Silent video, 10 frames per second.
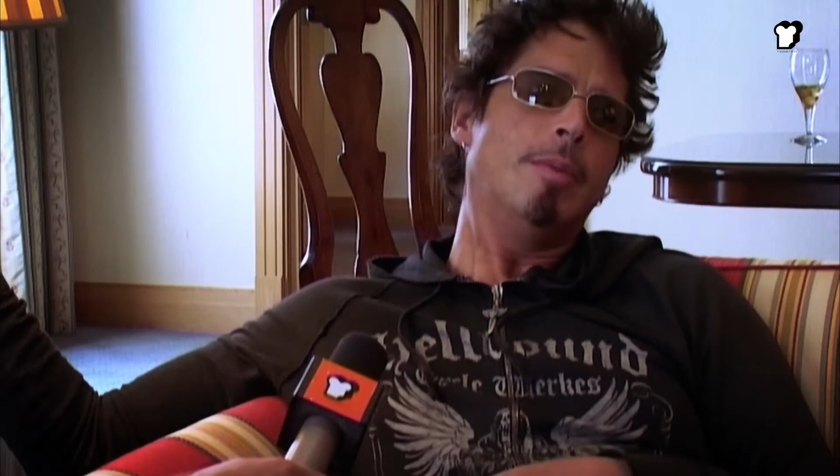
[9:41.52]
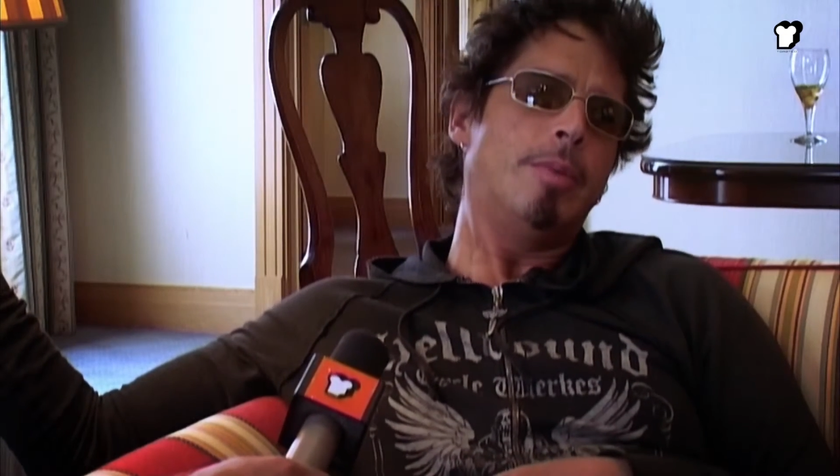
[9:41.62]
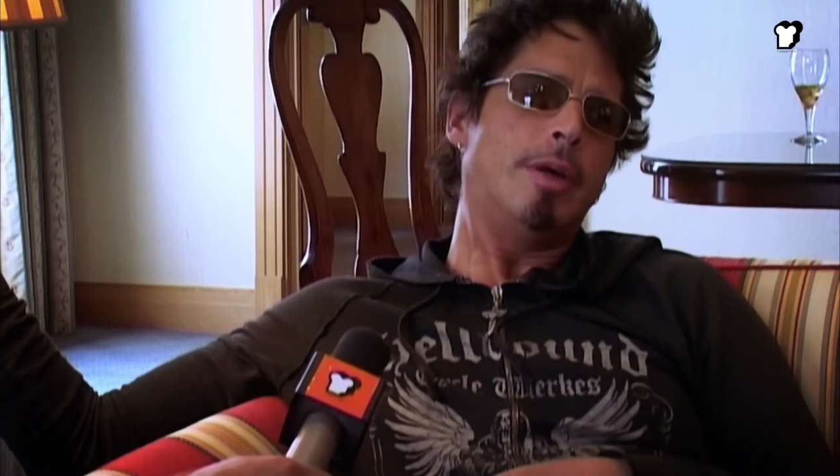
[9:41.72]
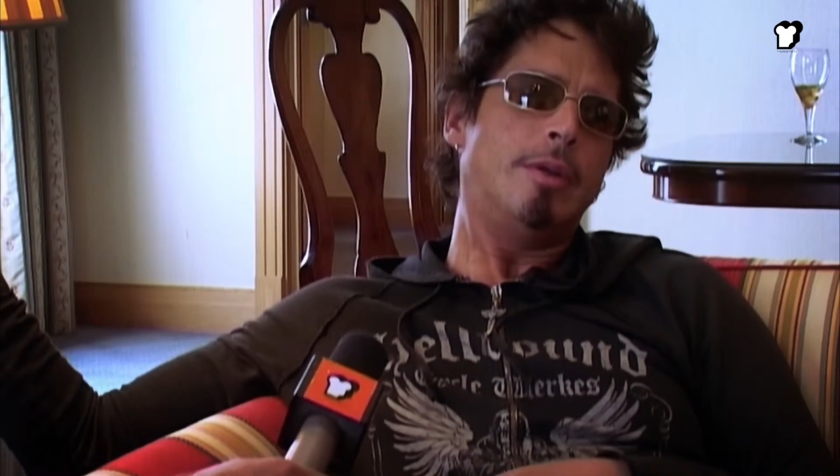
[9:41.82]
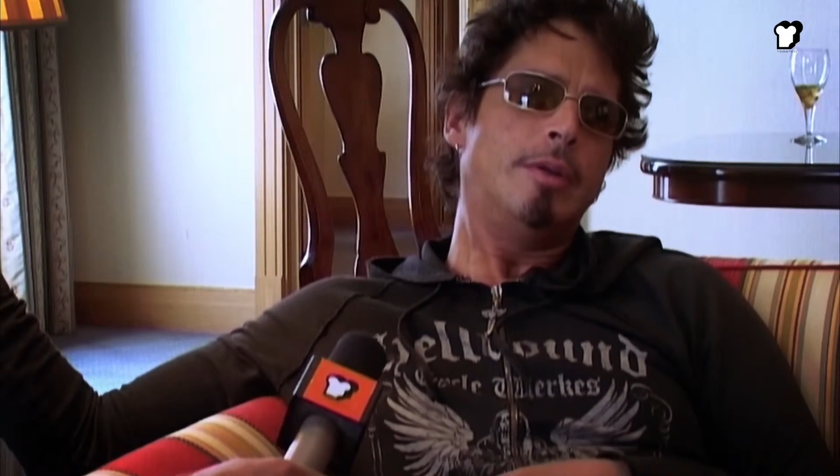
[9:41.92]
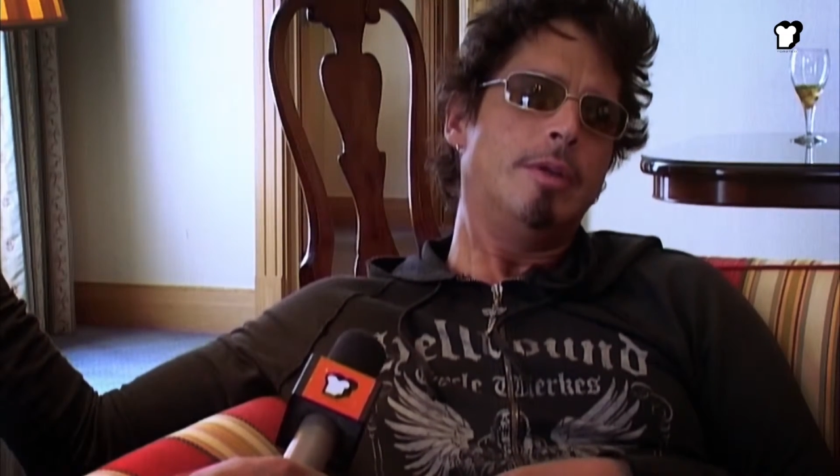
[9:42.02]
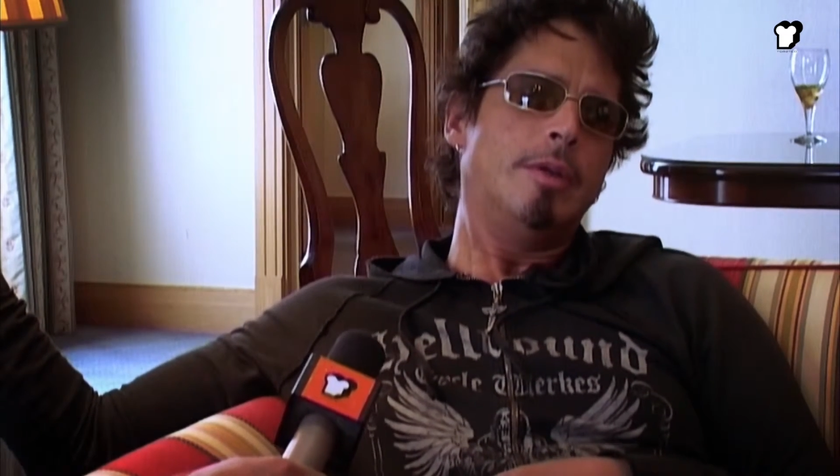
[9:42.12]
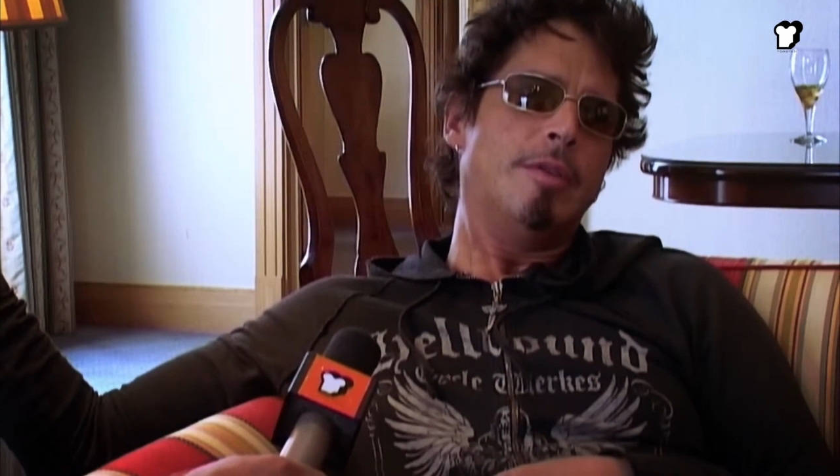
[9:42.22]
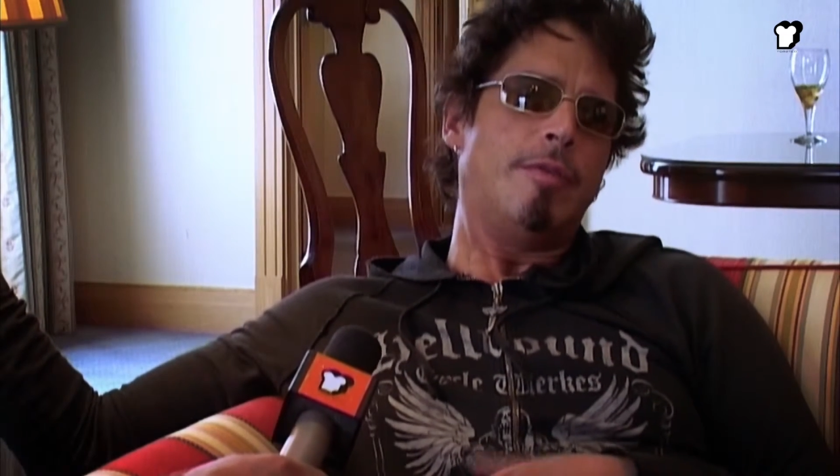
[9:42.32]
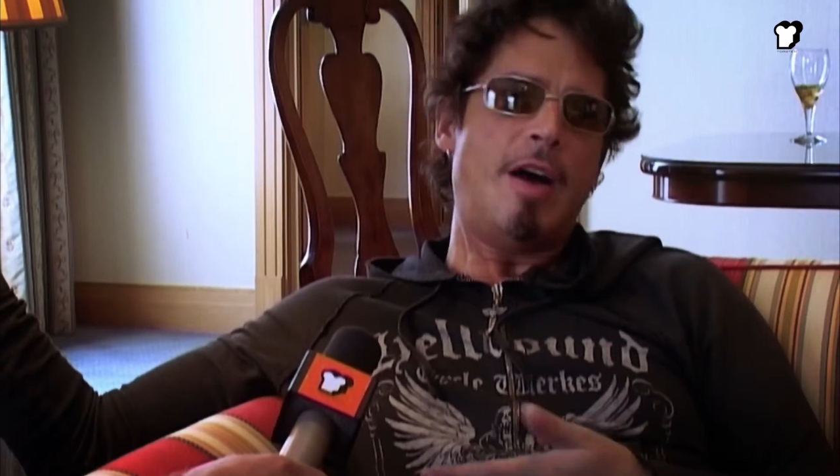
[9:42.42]
But
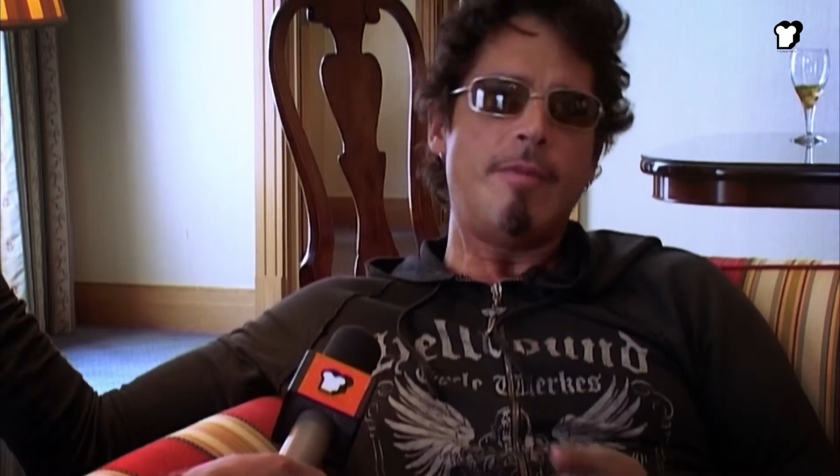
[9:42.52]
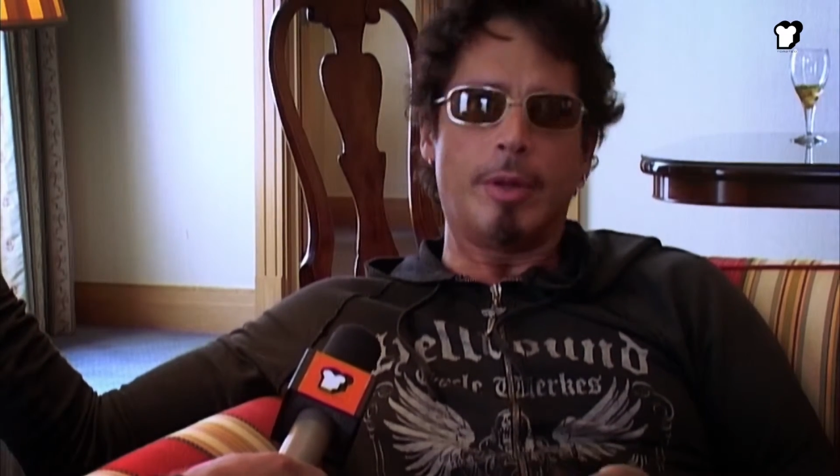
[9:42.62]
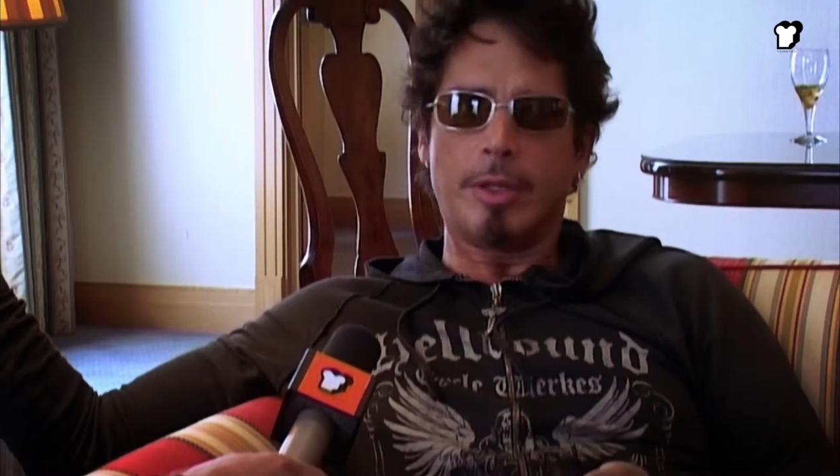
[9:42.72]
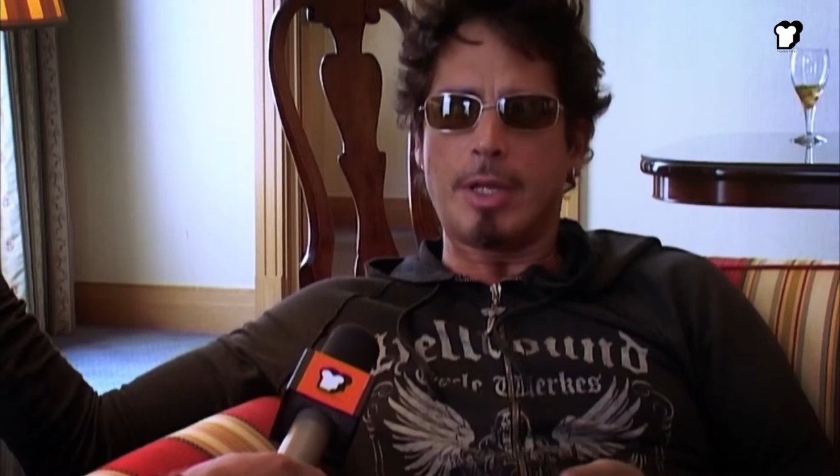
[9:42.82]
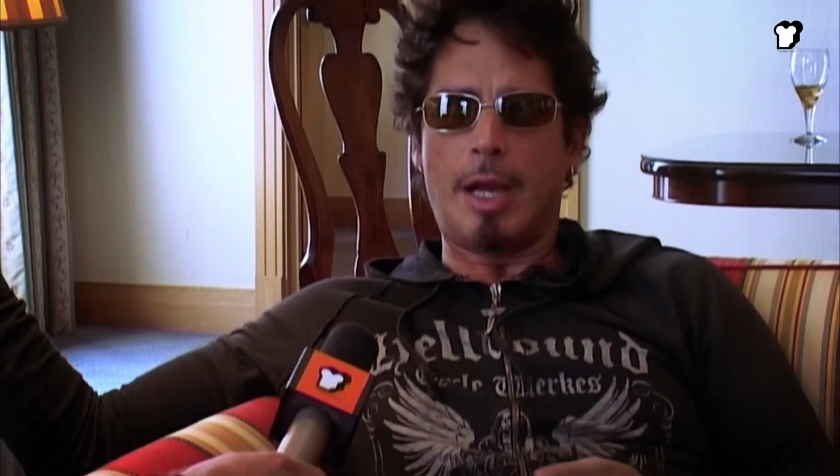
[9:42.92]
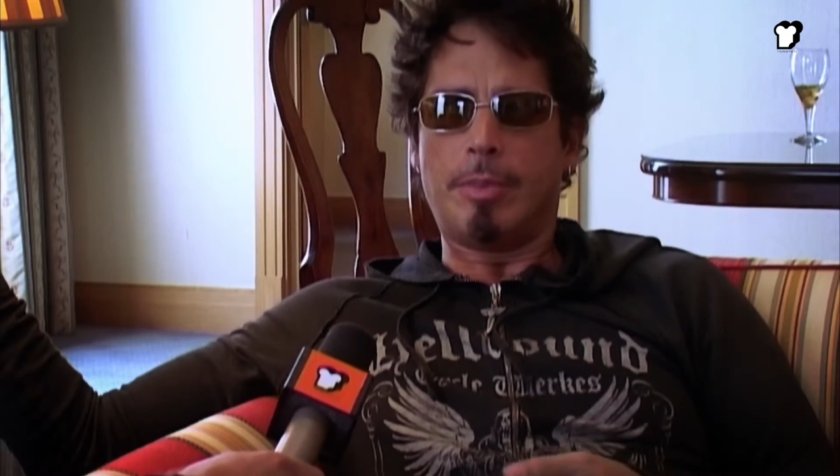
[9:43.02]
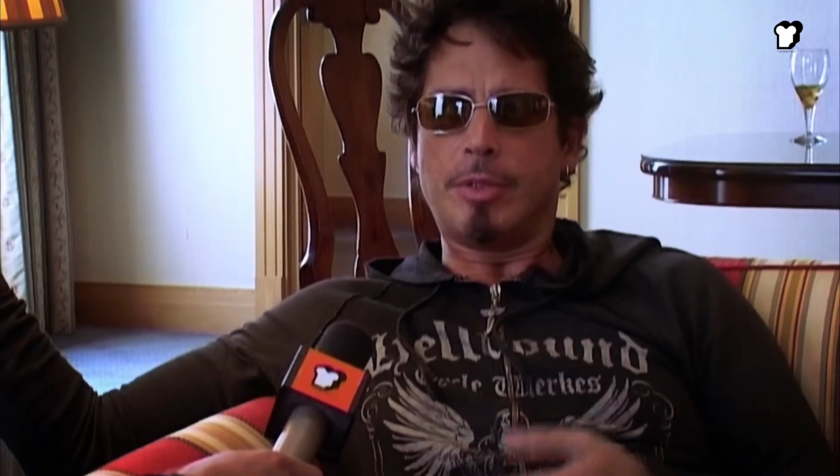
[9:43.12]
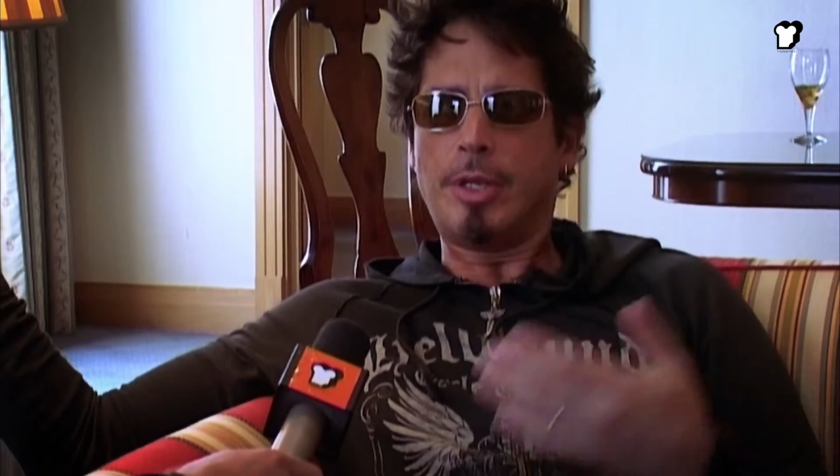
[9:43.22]
5 million has happened,